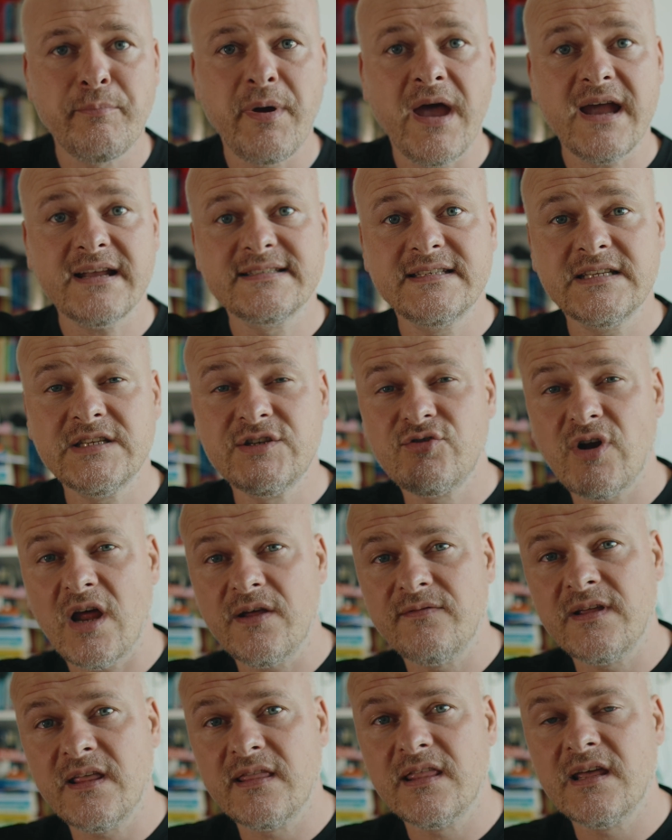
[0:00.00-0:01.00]
backseat
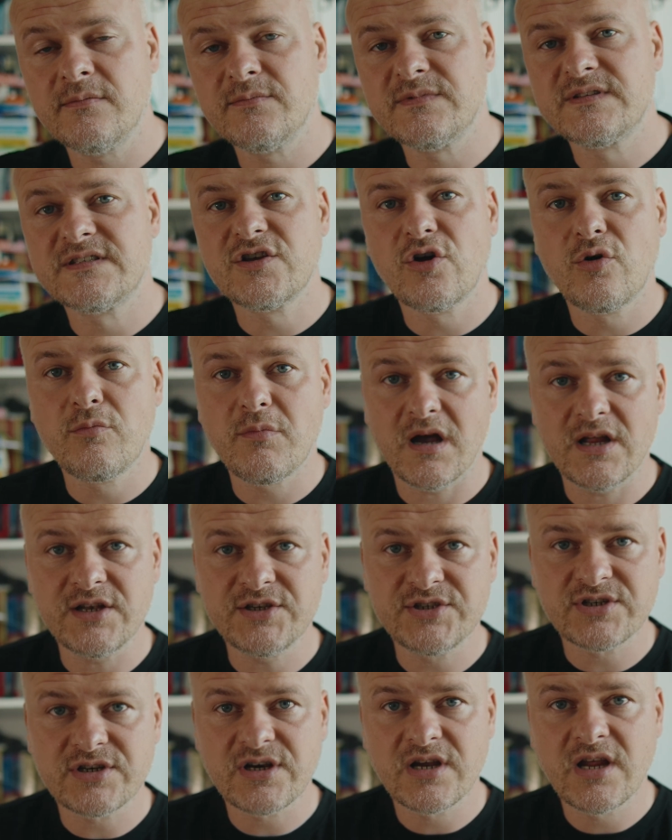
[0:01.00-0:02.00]
driving them so
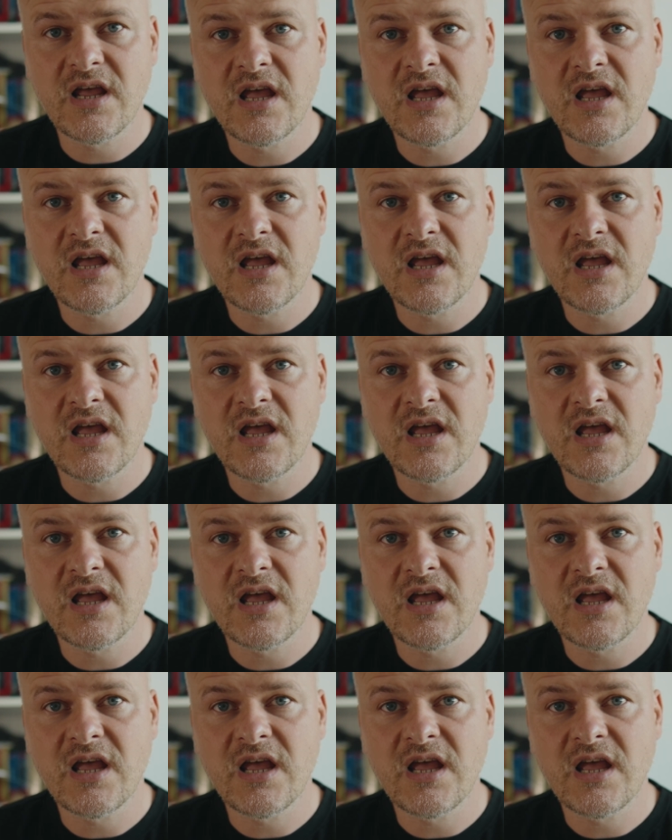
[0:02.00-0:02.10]
much